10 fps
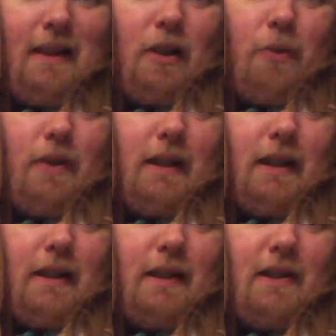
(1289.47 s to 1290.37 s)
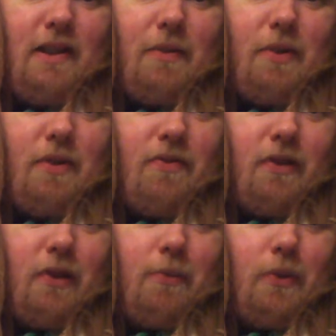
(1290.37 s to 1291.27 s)
But yeah, these seem to have a
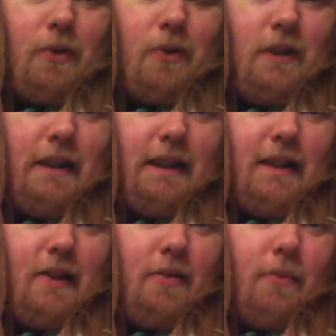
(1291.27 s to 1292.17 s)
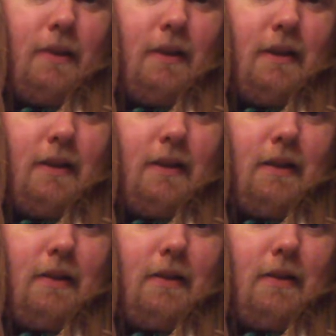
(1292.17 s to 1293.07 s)
lot more in them.
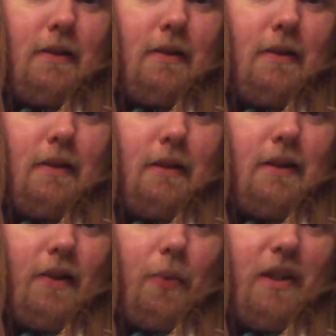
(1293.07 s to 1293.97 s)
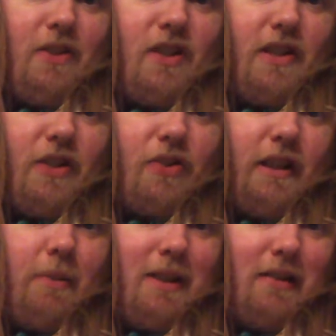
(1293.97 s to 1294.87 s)
Like the windows in the tree in
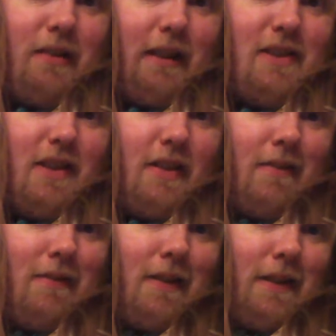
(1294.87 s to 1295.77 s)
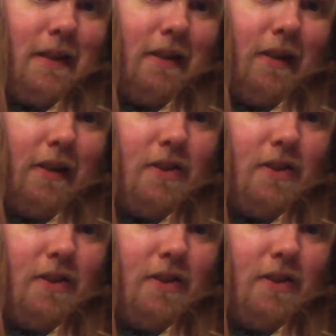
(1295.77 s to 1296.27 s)
the middle, next to the lion's